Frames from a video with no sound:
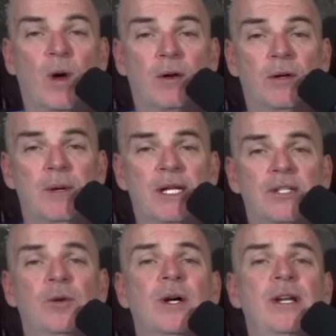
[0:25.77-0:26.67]
Welcome
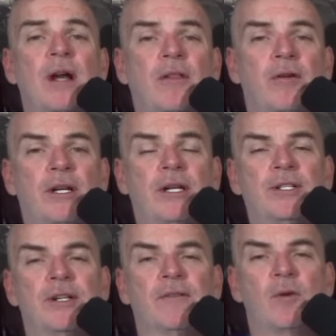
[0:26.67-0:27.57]
in to another
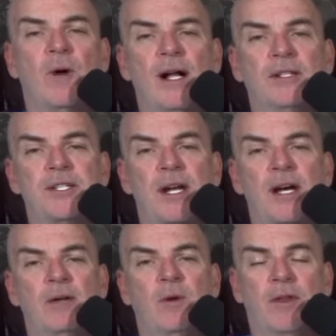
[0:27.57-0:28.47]
edition of The
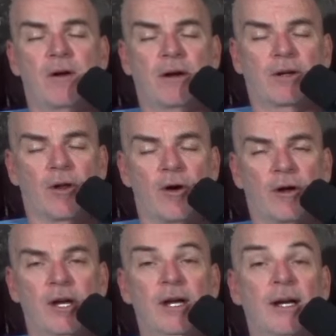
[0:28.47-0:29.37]
Wyldeside with Eric Clark.